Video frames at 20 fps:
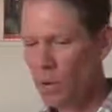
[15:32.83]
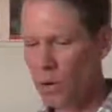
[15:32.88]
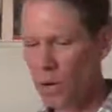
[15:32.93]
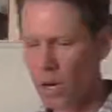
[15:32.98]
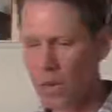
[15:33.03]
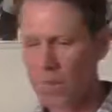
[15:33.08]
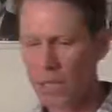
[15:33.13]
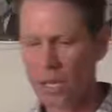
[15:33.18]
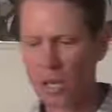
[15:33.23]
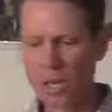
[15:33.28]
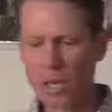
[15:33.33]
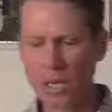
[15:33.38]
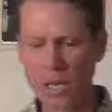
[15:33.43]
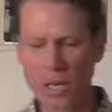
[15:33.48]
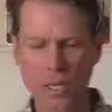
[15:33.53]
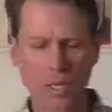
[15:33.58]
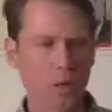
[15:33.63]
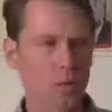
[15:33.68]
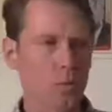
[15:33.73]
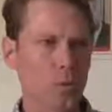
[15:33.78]
We're going to be
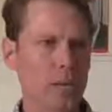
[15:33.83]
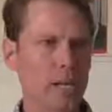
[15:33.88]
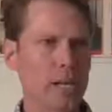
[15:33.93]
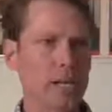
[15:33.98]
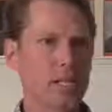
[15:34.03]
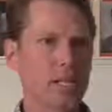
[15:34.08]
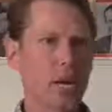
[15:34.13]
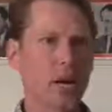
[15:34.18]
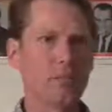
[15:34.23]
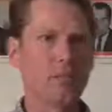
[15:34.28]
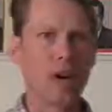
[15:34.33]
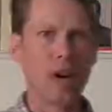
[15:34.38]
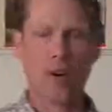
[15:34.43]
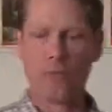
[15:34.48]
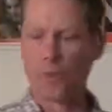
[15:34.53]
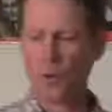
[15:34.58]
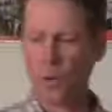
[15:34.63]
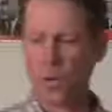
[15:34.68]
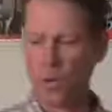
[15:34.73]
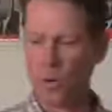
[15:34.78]
looking at the Rita Dove
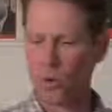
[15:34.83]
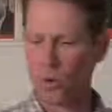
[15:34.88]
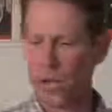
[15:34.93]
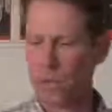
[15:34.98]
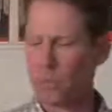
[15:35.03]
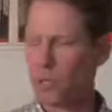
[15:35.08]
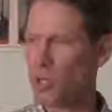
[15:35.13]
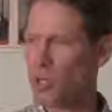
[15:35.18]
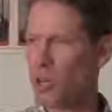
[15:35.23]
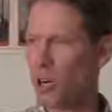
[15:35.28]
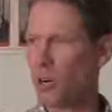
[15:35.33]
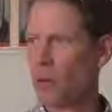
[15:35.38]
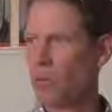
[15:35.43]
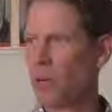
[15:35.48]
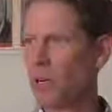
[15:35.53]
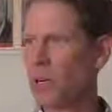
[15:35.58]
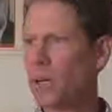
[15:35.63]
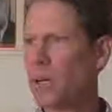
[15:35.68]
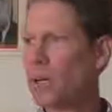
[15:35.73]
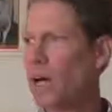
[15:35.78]
offering Grape
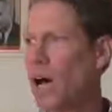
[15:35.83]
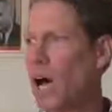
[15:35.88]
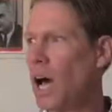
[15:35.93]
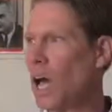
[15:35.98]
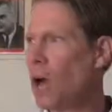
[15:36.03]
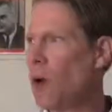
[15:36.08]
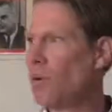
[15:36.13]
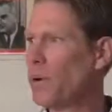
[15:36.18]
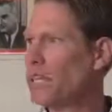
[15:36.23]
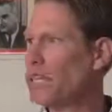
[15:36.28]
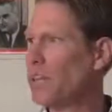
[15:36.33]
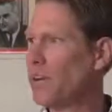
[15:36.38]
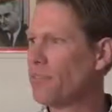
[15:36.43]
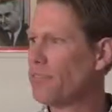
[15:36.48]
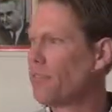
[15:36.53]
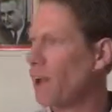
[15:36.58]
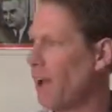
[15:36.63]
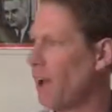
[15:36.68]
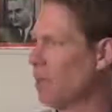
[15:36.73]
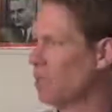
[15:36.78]
Sherbet." I always
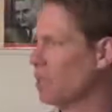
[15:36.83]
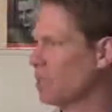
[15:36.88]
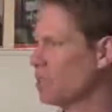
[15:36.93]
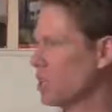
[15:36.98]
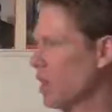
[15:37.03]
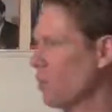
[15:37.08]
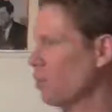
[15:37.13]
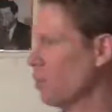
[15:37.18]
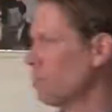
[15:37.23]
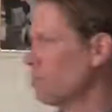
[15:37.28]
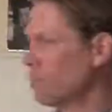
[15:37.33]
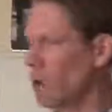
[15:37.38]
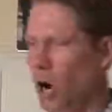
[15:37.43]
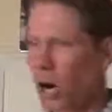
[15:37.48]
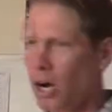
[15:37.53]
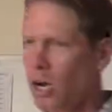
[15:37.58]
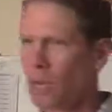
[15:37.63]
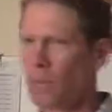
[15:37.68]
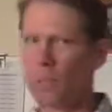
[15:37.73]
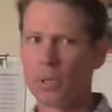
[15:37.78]
have found this a
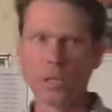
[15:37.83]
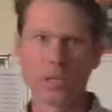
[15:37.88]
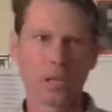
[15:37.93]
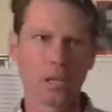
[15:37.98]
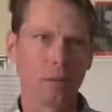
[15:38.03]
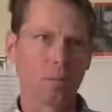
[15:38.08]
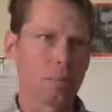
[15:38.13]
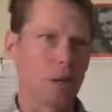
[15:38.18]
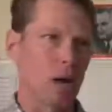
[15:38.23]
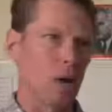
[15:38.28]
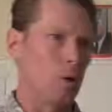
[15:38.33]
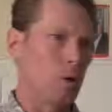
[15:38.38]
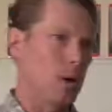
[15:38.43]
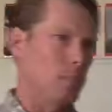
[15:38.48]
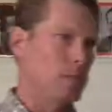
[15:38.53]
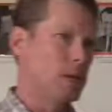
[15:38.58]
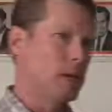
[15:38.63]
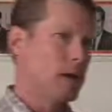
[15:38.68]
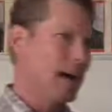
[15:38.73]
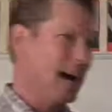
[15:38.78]
remarkable little
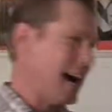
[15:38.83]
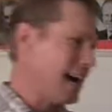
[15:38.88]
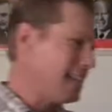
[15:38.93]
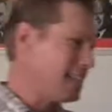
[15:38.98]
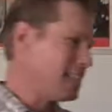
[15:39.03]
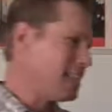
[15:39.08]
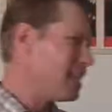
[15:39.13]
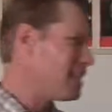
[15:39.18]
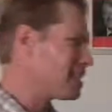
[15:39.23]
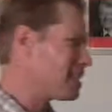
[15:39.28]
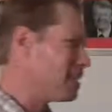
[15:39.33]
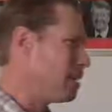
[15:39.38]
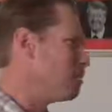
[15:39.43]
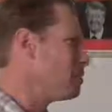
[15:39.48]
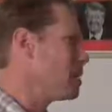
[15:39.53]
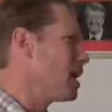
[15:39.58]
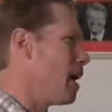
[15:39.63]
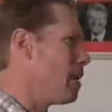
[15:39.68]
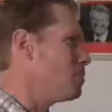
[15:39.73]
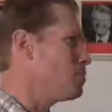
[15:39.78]
poem. I think
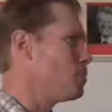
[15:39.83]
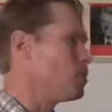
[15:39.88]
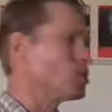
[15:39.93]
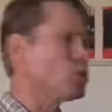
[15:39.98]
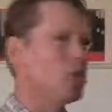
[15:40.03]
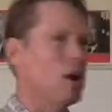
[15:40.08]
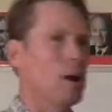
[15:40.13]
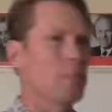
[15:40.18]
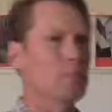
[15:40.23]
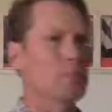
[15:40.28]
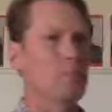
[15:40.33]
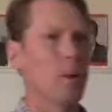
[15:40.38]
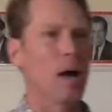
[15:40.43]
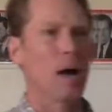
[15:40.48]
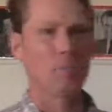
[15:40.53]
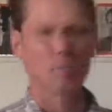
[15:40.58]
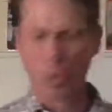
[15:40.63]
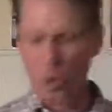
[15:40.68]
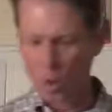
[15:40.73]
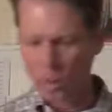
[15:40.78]
sometimes, Mr.
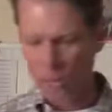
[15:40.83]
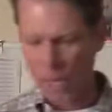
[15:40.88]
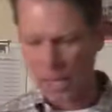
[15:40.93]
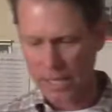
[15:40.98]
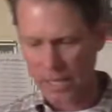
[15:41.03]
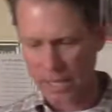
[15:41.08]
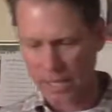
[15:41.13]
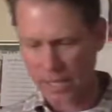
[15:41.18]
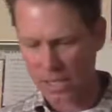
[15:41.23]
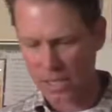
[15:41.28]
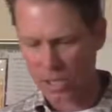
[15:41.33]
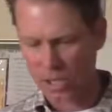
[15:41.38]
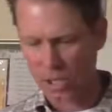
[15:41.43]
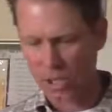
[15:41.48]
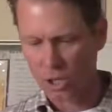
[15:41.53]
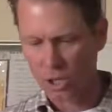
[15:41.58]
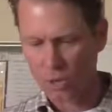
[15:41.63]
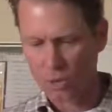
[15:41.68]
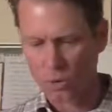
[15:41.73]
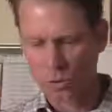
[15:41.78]
Amsbaugh, a poem like this
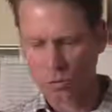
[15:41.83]
is